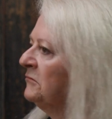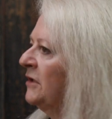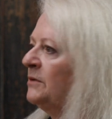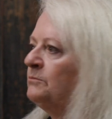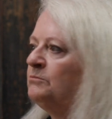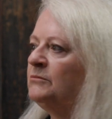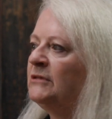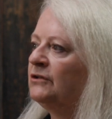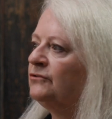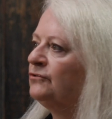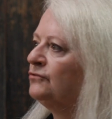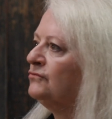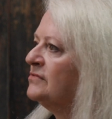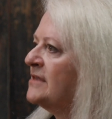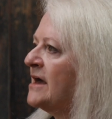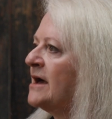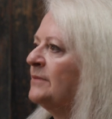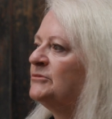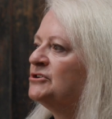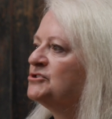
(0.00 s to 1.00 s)
it makes you
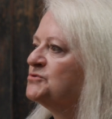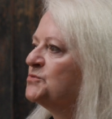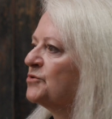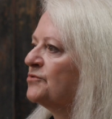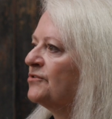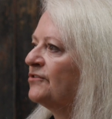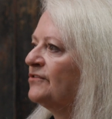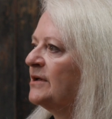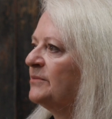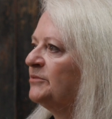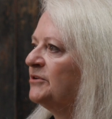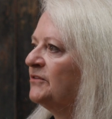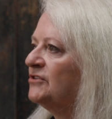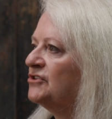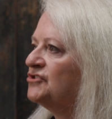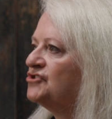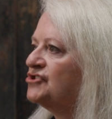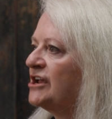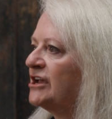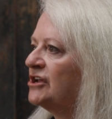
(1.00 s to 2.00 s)
that much more receptive
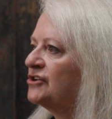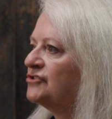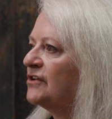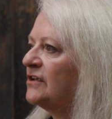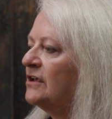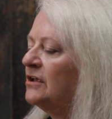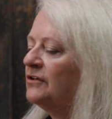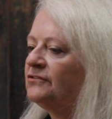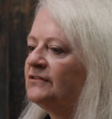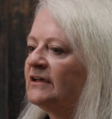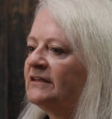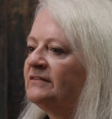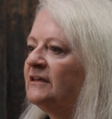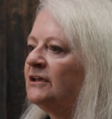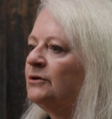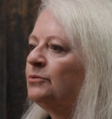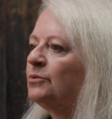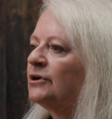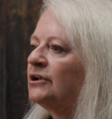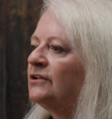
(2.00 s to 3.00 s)
to change. So I
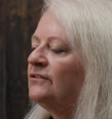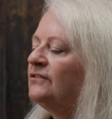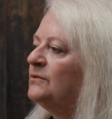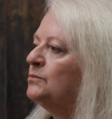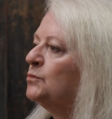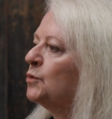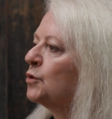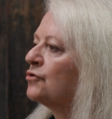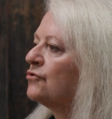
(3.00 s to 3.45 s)
think we're going to see more